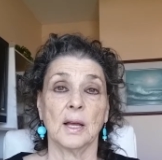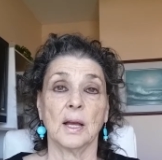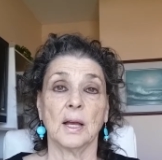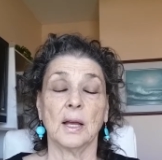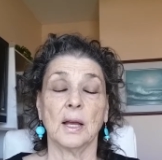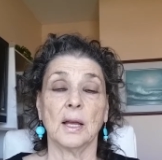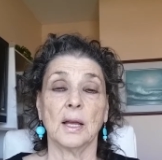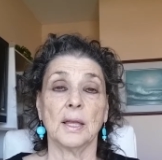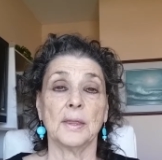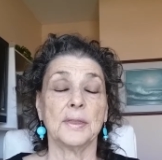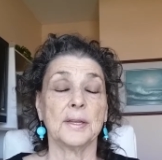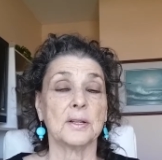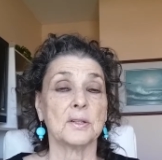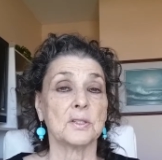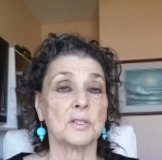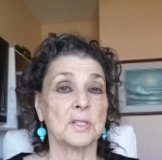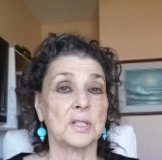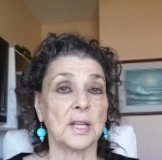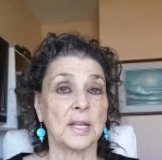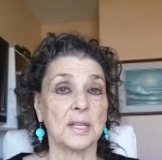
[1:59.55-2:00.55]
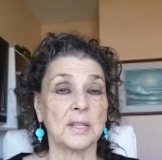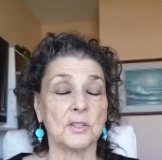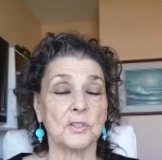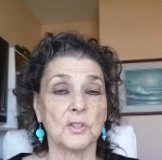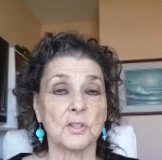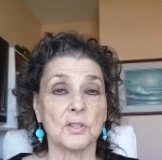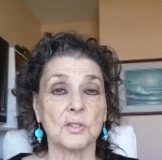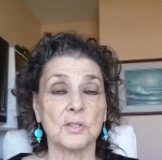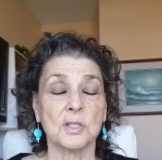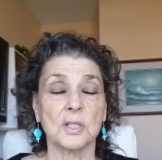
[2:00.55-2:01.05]
Uh, there's
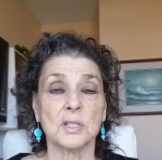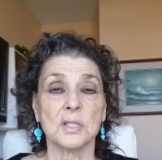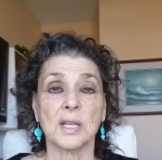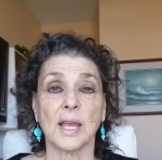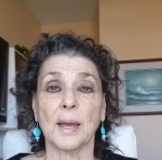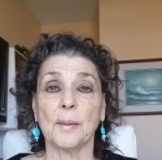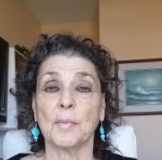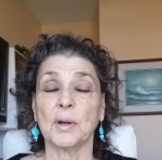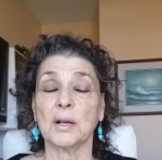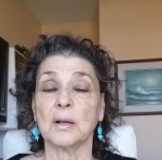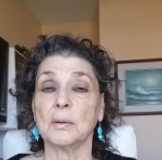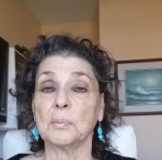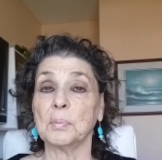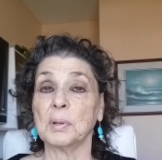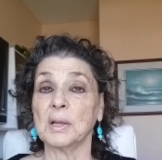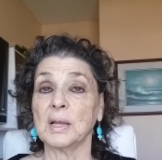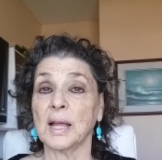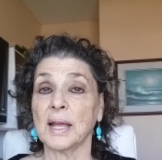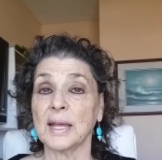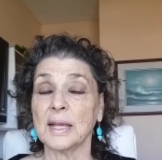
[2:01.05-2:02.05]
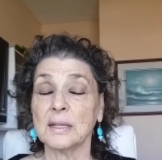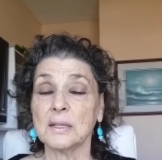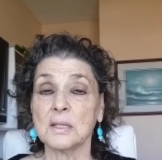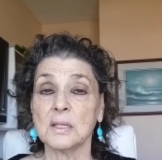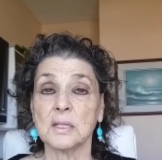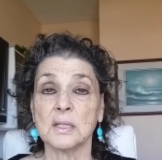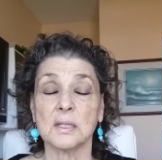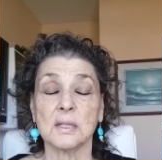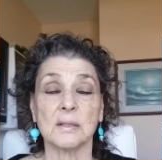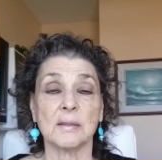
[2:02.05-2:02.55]
dangers, there's chemical
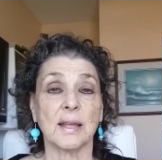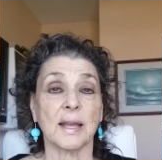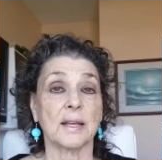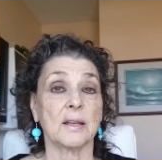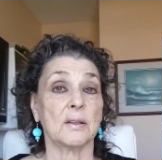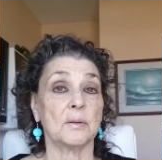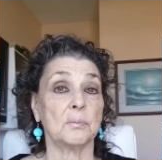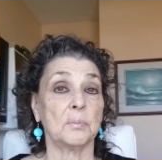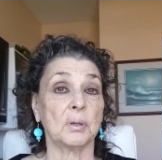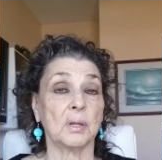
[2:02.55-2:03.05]
plants that could